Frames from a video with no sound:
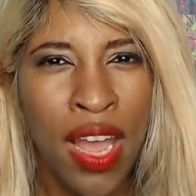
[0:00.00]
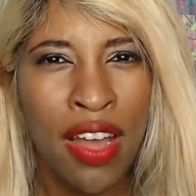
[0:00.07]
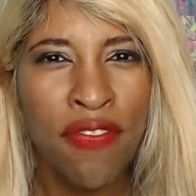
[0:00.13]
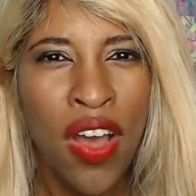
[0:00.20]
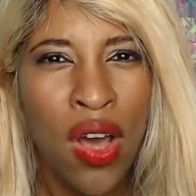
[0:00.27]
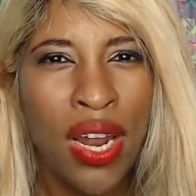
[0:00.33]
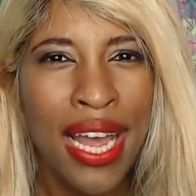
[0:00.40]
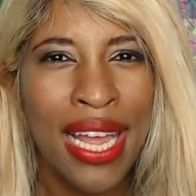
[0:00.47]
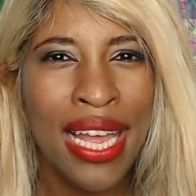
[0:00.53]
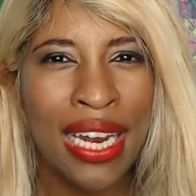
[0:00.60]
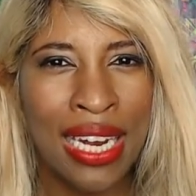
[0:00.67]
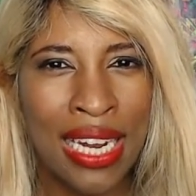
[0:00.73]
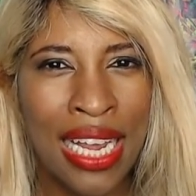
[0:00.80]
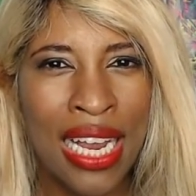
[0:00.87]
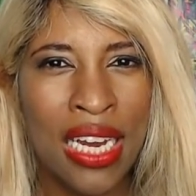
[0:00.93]
I felt like it
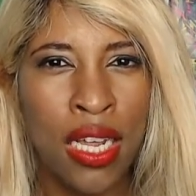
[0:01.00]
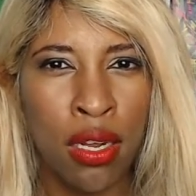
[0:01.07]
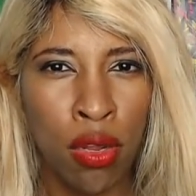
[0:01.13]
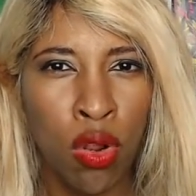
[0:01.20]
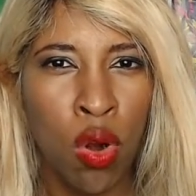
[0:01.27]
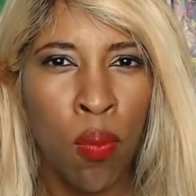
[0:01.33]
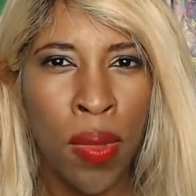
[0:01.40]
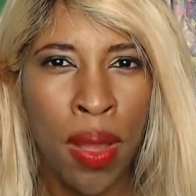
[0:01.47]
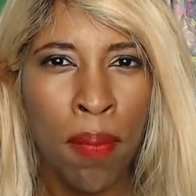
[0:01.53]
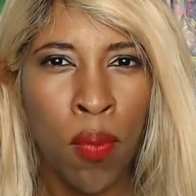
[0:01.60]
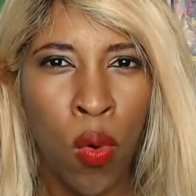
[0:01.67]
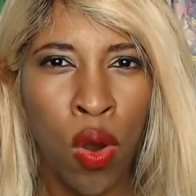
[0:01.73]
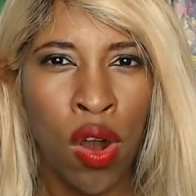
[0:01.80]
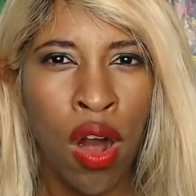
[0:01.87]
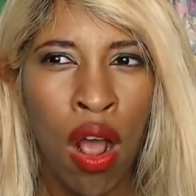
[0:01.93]
leaned a little bit
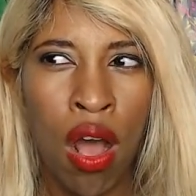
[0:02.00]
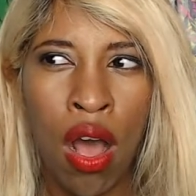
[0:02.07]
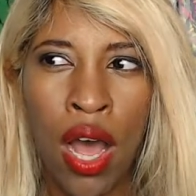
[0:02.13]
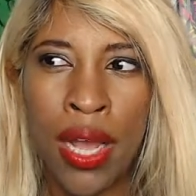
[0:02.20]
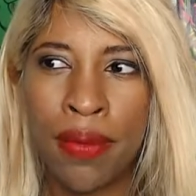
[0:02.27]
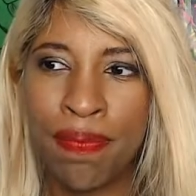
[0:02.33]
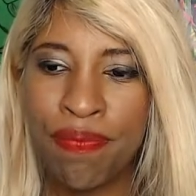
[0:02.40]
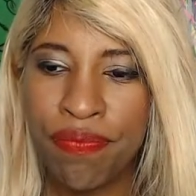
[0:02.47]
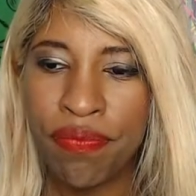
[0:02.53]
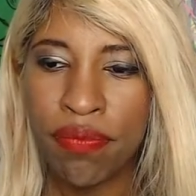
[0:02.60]
more on